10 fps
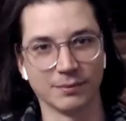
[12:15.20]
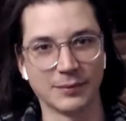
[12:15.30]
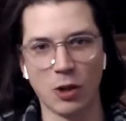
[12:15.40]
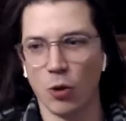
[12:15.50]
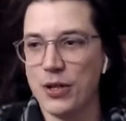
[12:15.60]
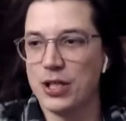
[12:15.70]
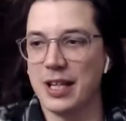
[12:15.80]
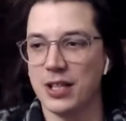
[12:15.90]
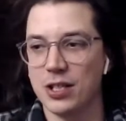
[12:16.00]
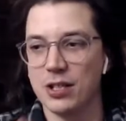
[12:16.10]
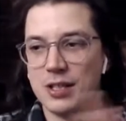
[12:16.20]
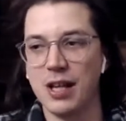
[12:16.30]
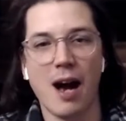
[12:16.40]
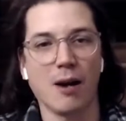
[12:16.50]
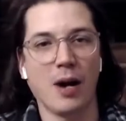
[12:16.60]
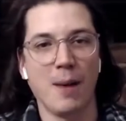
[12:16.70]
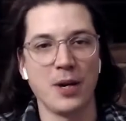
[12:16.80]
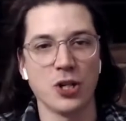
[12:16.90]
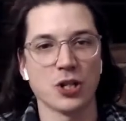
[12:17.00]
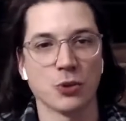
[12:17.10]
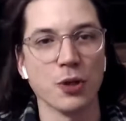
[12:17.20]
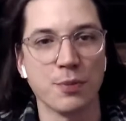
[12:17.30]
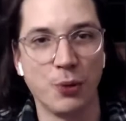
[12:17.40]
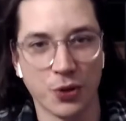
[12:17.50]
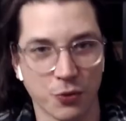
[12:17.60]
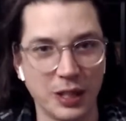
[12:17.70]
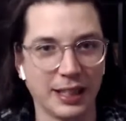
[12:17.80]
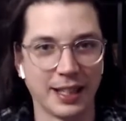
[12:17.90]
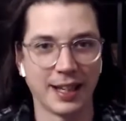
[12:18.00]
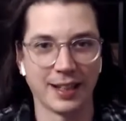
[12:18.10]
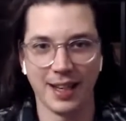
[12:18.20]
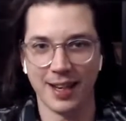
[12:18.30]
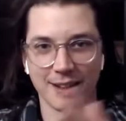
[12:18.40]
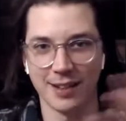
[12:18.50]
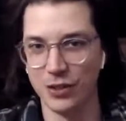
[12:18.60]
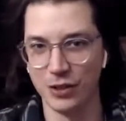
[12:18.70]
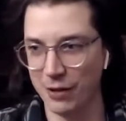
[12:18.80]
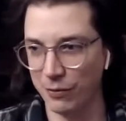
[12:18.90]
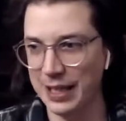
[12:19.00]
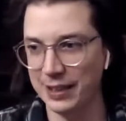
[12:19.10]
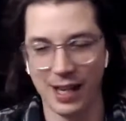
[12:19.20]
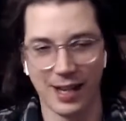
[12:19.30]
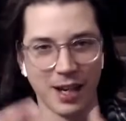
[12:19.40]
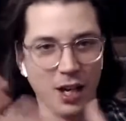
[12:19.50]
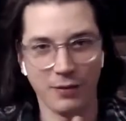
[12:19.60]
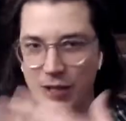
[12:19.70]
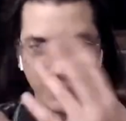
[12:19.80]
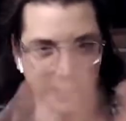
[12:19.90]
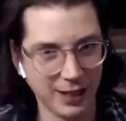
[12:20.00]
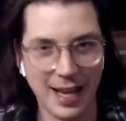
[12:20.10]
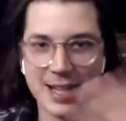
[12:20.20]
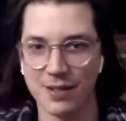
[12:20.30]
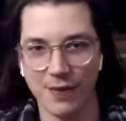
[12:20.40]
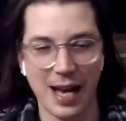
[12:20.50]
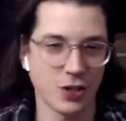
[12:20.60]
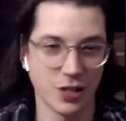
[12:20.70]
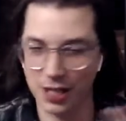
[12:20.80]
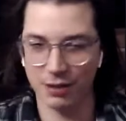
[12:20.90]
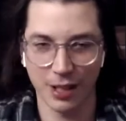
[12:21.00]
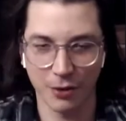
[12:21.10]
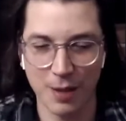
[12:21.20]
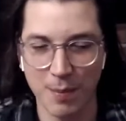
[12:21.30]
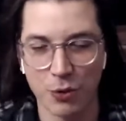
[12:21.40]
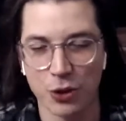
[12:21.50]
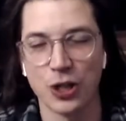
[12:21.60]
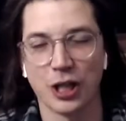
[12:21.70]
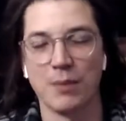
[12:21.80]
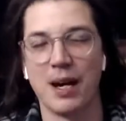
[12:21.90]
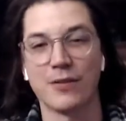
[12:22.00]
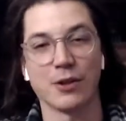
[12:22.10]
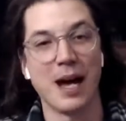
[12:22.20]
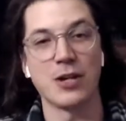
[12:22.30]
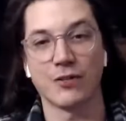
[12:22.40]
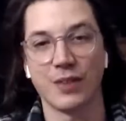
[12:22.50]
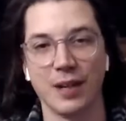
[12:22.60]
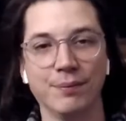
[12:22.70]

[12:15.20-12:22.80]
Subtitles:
They're almost like RPG source books, really. They read like different clans and factions. They're great. People should check them out if they're a Magic fan.